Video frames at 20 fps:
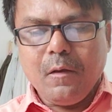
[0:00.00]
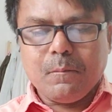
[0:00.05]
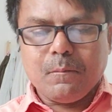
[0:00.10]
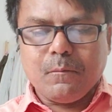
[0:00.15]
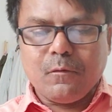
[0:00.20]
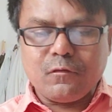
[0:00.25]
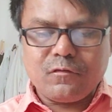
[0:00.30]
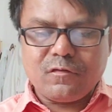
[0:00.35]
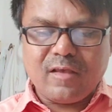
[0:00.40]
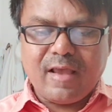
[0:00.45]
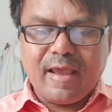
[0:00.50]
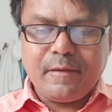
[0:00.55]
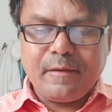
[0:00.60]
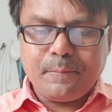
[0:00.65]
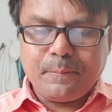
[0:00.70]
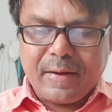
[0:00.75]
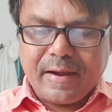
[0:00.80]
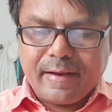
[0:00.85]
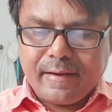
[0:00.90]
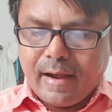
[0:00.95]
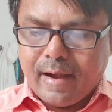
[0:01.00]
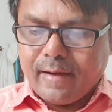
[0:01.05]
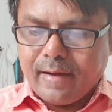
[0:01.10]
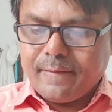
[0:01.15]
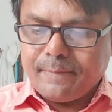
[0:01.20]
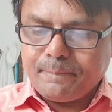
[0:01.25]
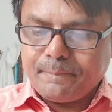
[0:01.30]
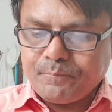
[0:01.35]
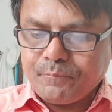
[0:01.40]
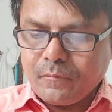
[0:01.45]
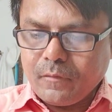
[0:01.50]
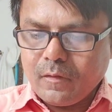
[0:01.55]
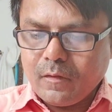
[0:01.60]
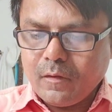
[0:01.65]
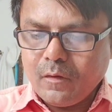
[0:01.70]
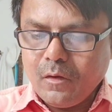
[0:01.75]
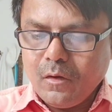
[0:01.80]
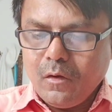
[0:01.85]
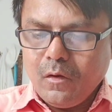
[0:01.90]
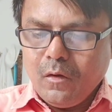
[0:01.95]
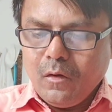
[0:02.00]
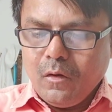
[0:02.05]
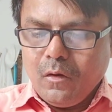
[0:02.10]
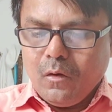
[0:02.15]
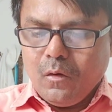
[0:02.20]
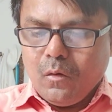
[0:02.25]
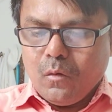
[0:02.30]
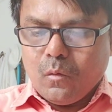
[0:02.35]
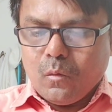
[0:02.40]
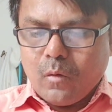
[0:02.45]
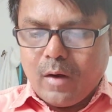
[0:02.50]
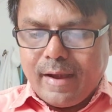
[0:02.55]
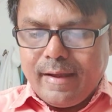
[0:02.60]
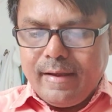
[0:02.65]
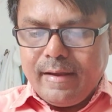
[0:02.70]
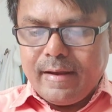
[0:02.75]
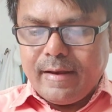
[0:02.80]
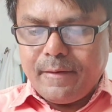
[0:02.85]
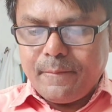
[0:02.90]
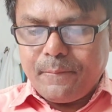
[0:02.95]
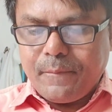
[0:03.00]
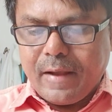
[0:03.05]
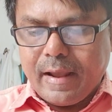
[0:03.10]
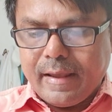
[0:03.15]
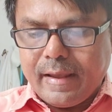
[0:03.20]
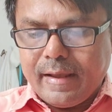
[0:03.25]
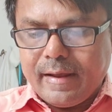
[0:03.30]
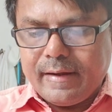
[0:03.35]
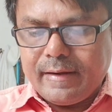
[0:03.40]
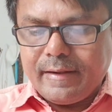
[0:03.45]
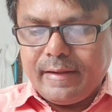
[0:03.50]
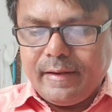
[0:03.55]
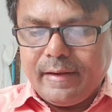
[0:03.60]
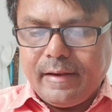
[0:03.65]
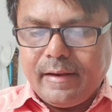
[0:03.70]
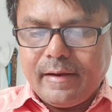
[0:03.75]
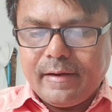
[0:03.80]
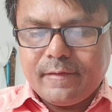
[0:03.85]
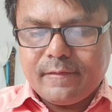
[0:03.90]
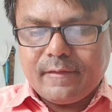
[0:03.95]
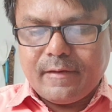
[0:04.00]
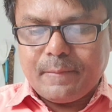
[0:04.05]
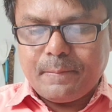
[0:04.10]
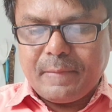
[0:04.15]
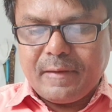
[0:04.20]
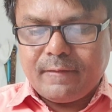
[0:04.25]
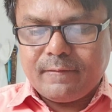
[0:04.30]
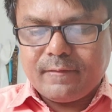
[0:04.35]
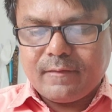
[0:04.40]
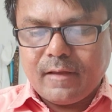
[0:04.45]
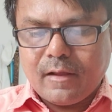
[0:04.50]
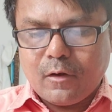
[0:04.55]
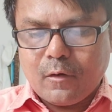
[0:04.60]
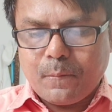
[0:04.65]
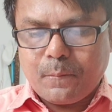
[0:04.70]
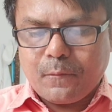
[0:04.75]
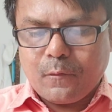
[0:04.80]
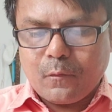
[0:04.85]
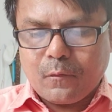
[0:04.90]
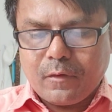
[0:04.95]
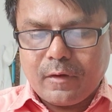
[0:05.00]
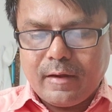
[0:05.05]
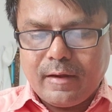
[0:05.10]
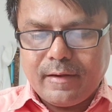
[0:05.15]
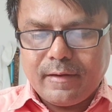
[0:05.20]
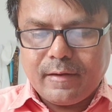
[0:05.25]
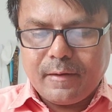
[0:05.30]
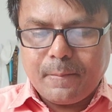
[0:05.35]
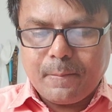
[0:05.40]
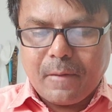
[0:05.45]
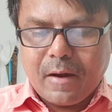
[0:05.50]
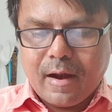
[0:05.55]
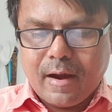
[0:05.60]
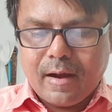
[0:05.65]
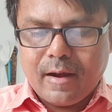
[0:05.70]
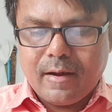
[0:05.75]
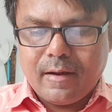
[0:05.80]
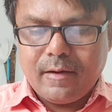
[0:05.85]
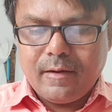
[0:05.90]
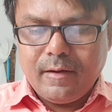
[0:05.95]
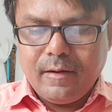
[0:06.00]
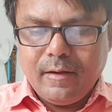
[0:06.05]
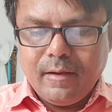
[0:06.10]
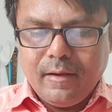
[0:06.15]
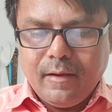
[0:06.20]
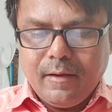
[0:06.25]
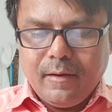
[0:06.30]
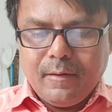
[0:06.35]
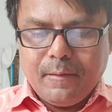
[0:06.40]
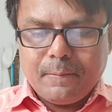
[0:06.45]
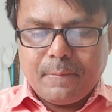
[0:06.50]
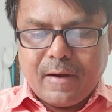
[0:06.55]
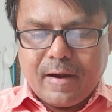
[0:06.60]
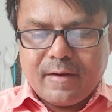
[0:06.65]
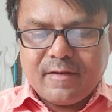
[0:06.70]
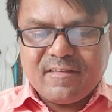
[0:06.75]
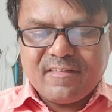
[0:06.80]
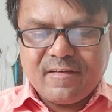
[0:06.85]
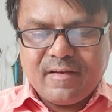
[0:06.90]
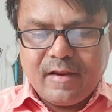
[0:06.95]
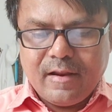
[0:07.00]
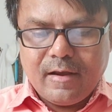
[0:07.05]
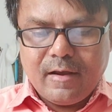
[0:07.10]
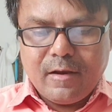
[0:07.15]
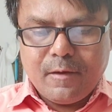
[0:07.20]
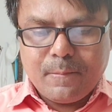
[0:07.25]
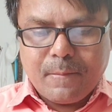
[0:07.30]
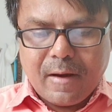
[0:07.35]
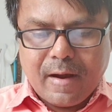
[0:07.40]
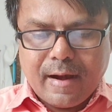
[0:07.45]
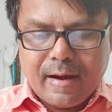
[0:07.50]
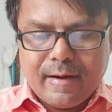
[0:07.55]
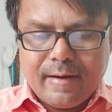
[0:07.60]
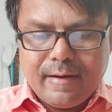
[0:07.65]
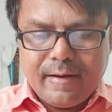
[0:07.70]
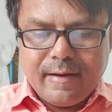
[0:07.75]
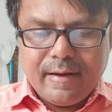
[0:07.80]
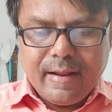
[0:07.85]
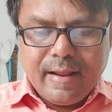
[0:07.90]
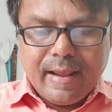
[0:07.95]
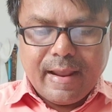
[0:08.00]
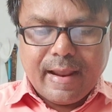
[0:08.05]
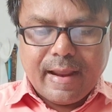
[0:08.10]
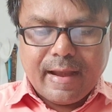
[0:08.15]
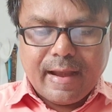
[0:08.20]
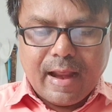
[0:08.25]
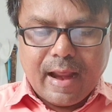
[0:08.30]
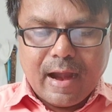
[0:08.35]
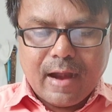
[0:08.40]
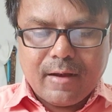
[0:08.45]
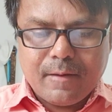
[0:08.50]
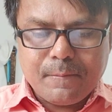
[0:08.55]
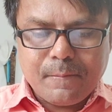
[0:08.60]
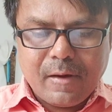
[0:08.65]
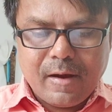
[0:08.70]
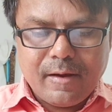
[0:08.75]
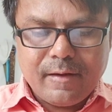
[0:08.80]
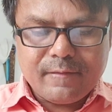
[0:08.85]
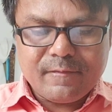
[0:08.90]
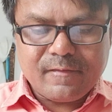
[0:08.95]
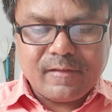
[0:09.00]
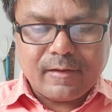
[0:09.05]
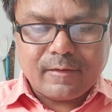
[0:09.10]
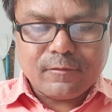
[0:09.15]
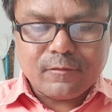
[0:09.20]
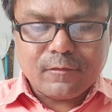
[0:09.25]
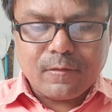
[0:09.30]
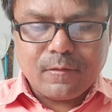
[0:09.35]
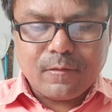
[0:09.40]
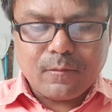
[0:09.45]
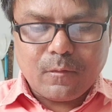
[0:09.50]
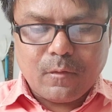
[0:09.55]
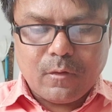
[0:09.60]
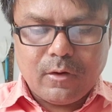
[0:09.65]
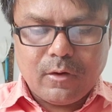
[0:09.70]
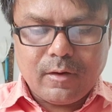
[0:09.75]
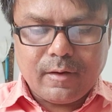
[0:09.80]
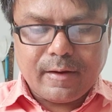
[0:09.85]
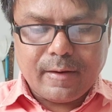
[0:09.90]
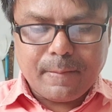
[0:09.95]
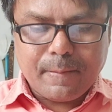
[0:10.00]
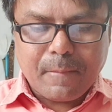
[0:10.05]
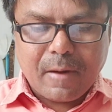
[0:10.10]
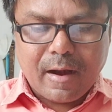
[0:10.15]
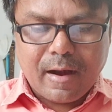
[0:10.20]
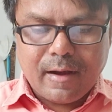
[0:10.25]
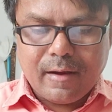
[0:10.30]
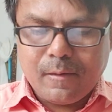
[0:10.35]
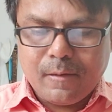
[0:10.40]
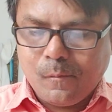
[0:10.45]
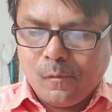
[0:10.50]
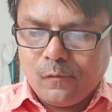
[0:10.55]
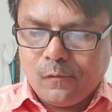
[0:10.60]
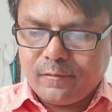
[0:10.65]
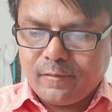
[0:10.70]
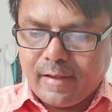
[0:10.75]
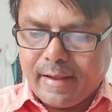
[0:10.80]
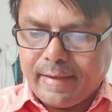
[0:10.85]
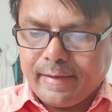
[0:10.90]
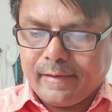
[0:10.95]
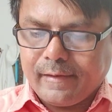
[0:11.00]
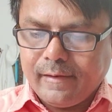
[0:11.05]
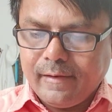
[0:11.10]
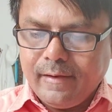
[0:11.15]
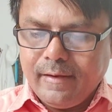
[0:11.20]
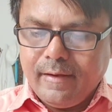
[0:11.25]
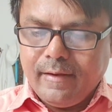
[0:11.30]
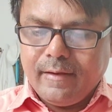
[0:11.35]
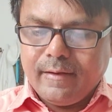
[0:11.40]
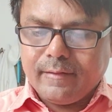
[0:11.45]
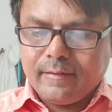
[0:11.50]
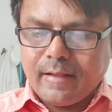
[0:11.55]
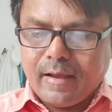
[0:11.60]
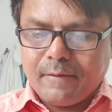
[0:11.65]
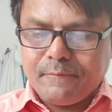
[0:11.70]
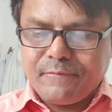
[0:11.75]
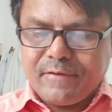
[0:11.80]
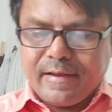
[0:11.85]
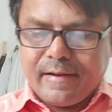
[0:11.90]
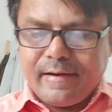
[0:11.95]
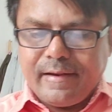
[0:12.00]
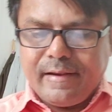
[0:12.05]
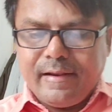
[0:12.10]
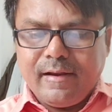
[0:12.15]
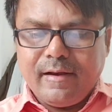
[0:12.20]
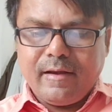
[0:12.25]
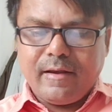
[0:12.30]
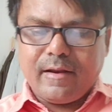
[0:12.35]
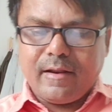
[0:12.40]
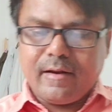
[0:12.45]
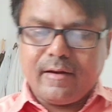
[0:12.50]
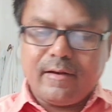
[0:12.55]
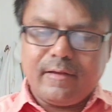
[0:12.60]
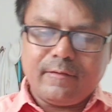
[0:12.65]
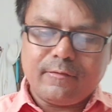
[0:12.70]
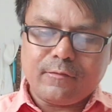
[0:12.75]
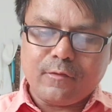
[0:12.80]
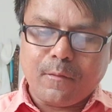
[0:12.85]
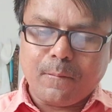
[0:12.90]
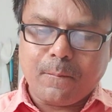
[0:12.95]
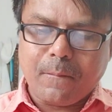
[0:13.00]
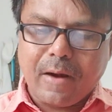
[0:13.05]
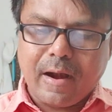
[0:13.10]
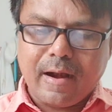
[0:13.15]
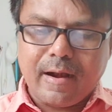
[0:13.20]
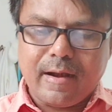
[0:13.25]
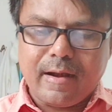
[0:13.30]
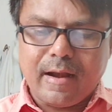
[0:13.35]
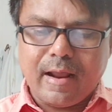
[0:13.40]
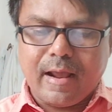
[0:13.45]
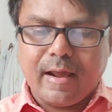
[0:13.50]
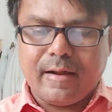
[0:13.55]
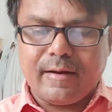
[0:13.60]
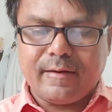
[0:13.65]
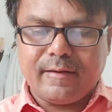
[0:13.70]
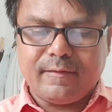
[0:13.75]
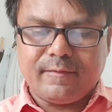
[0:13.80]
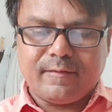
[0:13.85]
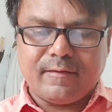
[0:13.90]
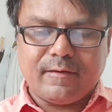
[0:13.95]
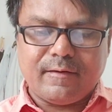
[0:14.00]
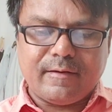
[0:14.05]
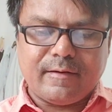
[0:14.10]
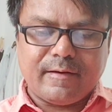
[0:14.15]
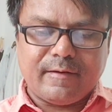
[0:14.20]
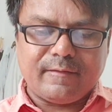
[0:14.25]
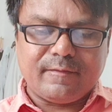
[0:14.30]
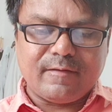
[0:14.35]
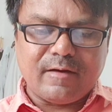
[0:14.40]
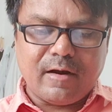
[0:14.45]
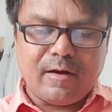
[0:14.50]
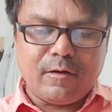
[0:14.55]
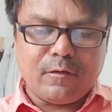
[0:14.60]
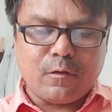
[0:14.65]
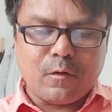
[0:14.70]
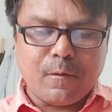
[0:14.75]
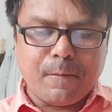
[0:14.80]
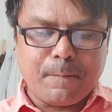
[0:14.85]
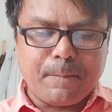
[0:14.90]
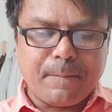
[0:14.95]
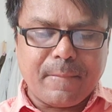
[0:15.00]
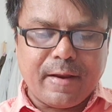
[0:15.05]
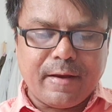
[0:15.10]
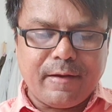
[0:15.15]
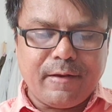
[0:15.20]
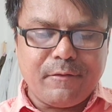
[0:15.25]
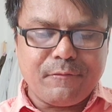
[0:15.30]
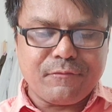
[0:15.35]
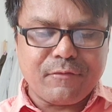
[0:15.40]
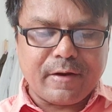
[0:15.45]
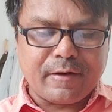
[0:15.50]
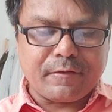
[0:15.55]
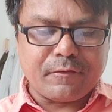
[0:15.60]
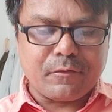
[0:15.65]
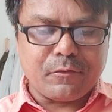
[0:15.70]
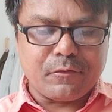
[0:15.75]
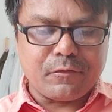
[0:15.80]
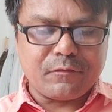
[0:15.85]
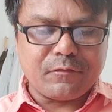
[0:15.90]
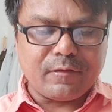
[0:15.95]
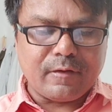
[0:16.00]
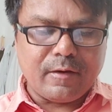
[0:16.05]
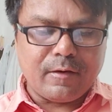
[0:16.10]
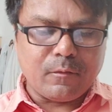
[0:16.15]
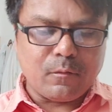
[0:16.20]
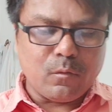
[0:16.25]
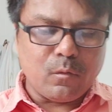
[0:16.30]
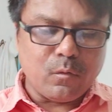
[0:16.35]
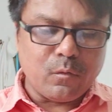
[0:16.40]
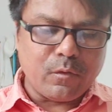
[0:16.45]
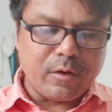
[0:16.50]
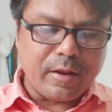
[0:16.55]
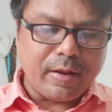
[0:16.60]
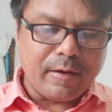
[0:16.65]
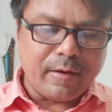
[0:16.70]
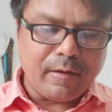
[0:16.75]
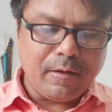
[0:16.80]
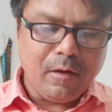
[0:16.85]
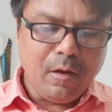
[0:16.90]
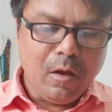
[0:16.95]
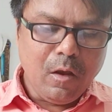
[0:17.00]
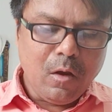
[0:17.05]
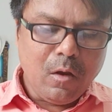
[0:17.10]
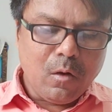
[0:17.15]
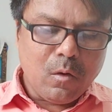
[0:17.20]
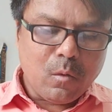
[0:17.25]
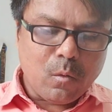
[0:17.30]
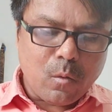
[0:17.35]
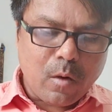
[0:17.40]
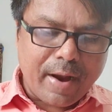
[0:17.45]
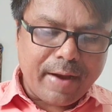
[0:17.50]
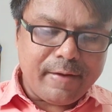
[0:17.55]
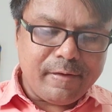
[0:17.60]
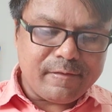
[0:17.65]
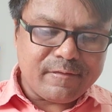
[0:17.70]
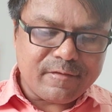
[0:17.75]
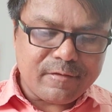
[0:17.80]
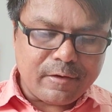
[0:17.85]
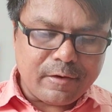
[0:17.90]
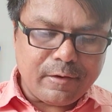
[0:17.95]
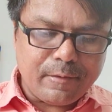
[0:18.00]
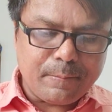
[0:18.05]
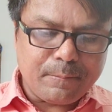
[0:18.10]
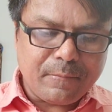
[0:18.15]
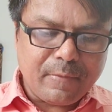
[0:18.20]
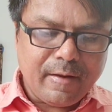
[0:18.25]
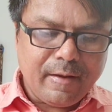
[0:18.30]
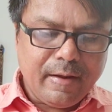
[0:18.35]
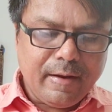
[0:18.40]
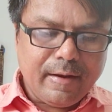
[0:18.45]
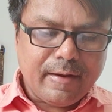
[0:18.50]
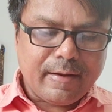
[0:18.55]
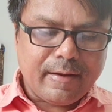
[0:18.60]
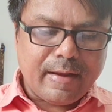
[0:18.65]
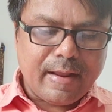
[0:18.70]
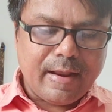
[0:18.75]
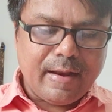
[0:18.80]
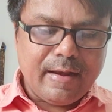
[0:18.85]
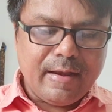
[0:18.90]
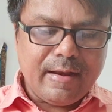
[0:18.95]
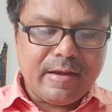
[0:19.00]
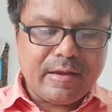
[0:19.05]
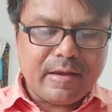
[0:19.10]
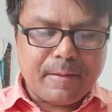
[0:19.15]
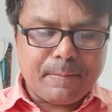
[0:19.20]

Mosaic pattern. Wildland fire creates a mixture of totally burned, partially burned, and unburned section called a burn mosaic. The varying degrees of burn are a result of many factors including wind shift, daily